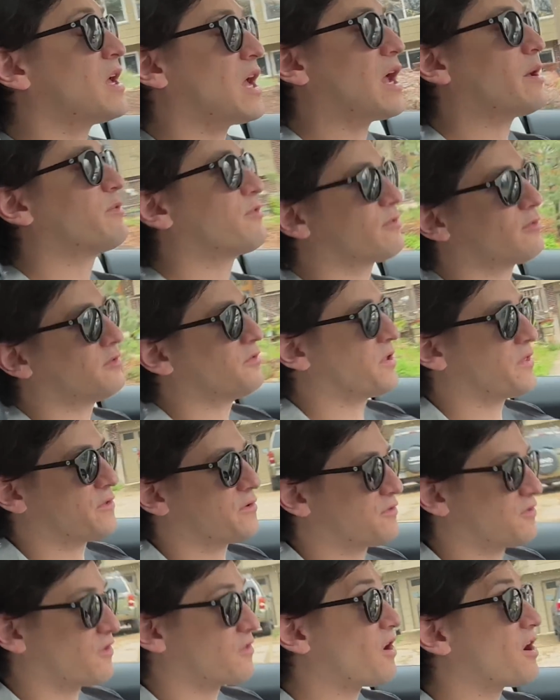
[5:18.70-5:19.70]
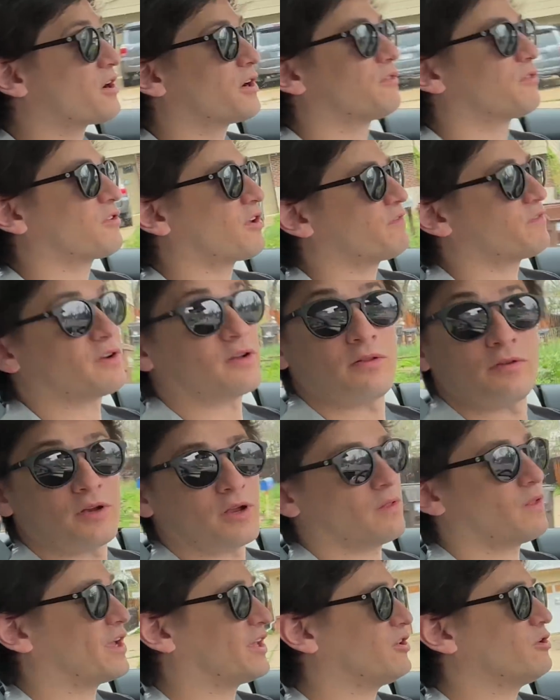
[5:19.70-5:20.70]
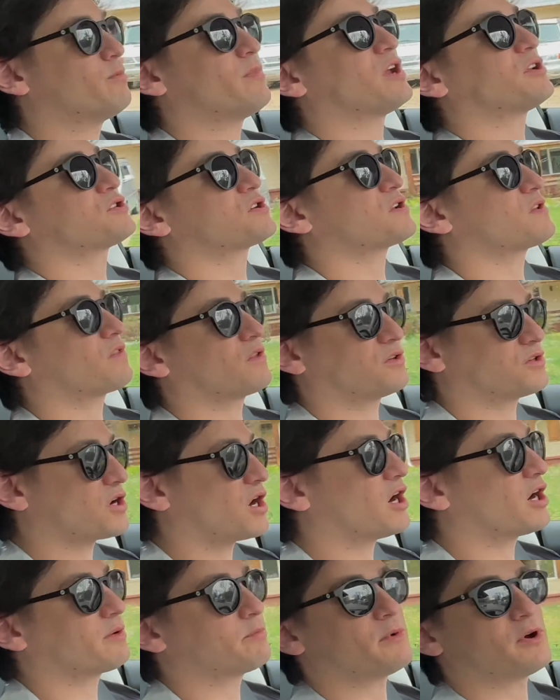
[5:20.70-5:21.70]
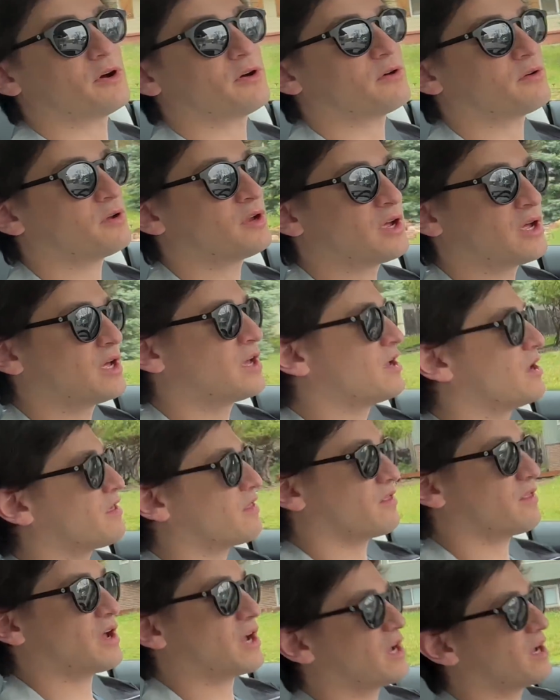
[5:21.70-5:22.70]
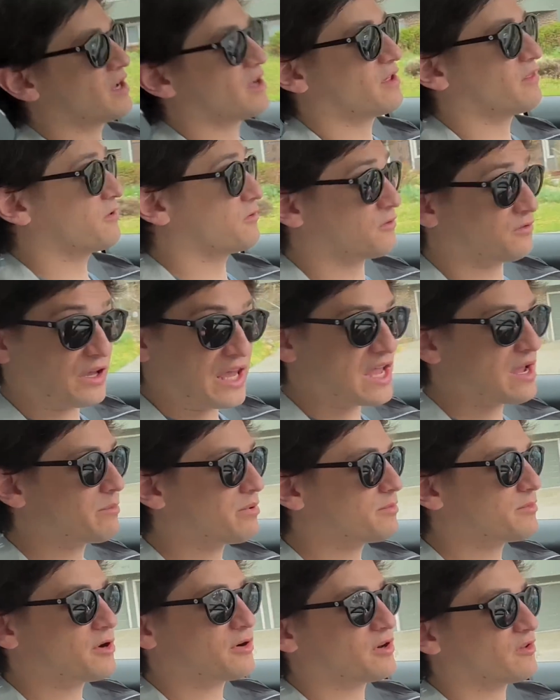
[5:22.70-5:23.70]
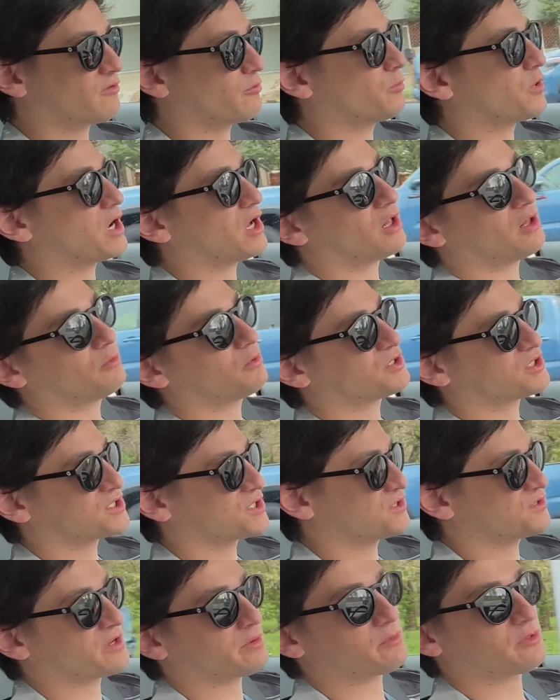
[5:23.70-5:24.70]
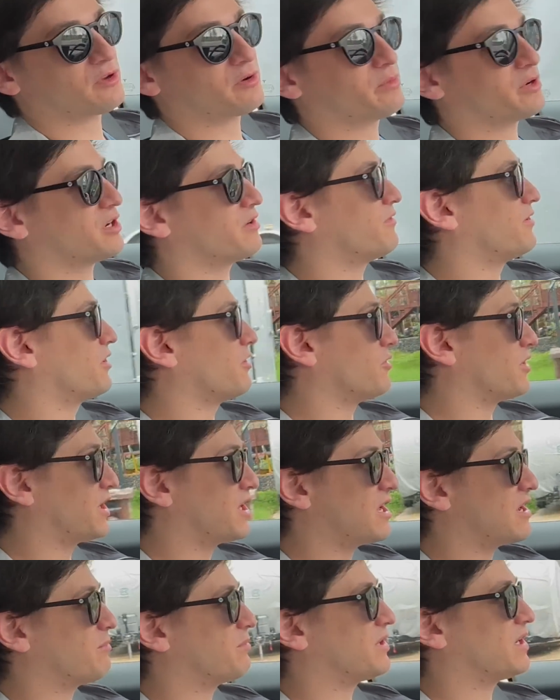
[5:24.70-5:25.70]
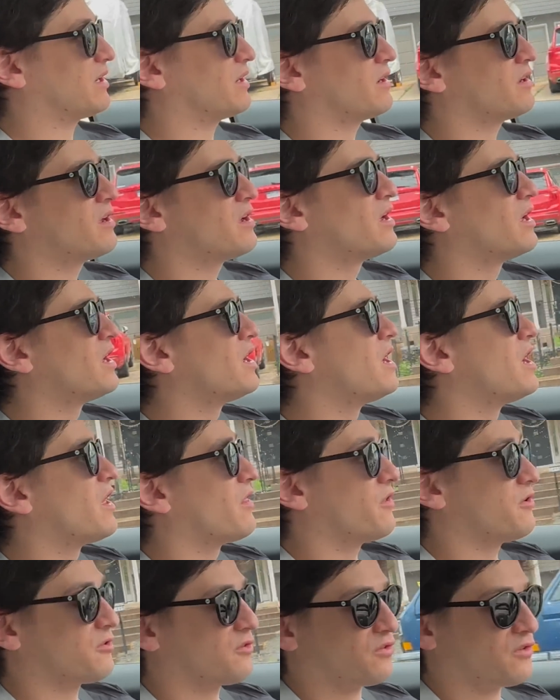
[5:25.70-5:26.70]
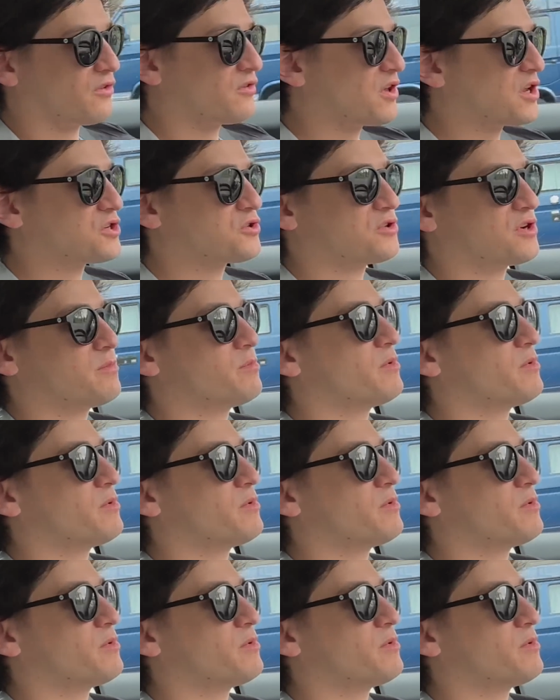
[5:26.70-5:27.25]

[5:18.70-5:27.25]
absolutely there's a ton of stuff included like you mentioned the dog mode uh, there's camp mode as well which is similar but if you're going camping there's the sentry